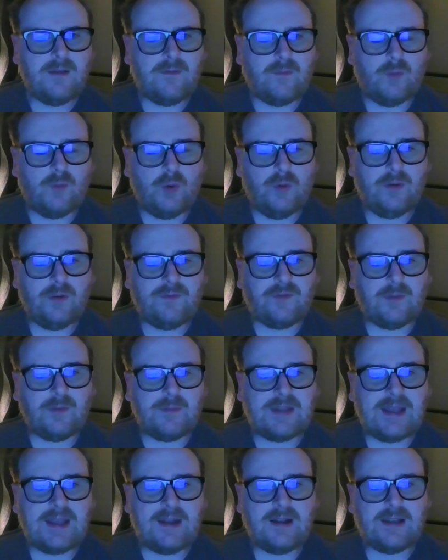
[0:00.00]
ruled from
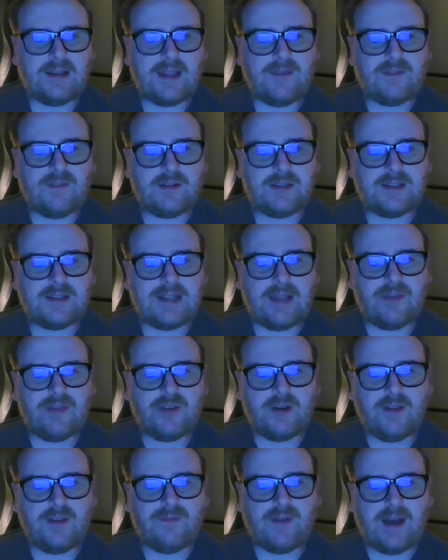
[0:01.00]
1011 to
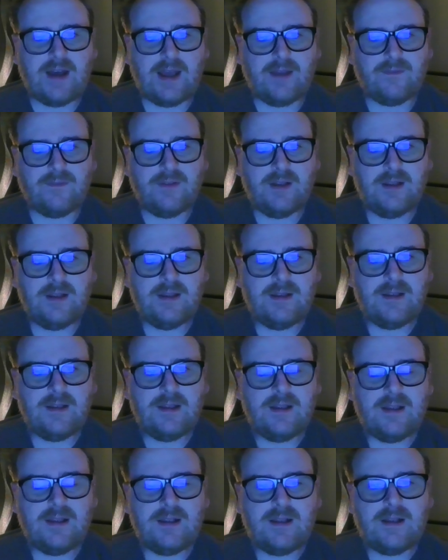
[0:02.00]
1035.
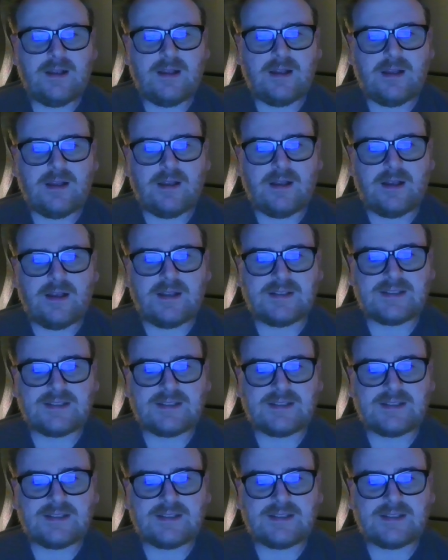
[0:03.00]
A